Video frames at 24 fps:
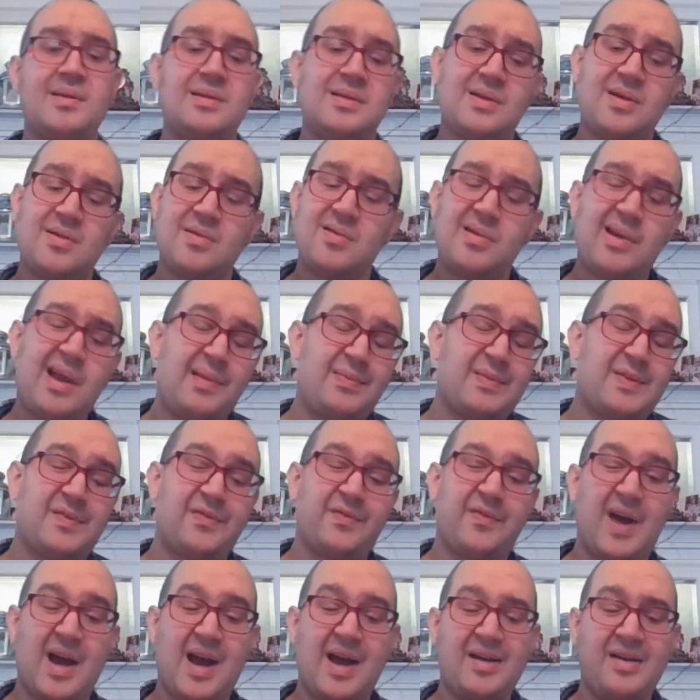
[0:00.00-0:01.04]
Solo game's
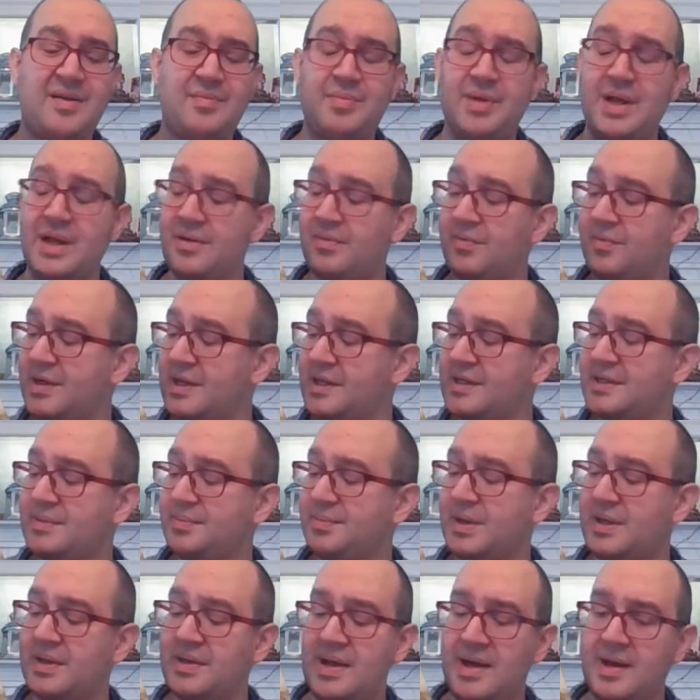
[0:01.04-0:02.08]
fine. I played it once,
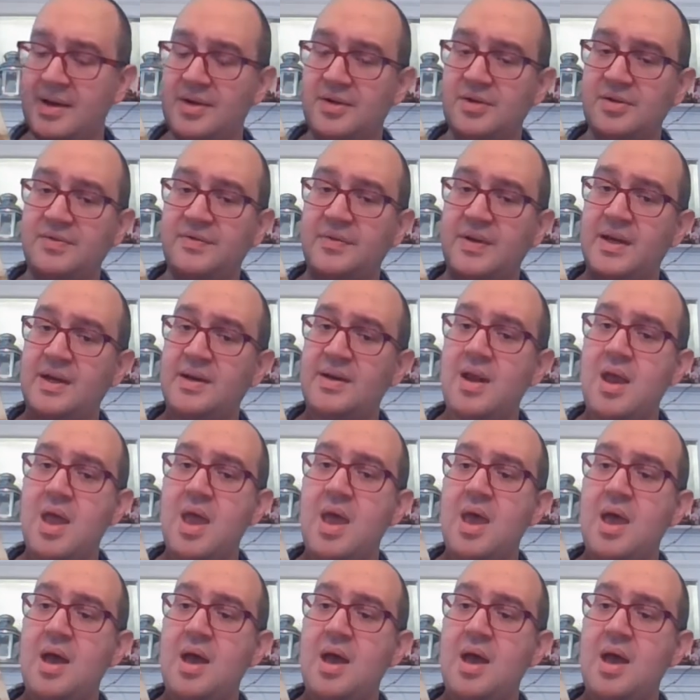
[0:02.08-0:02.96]
but not a huge fan.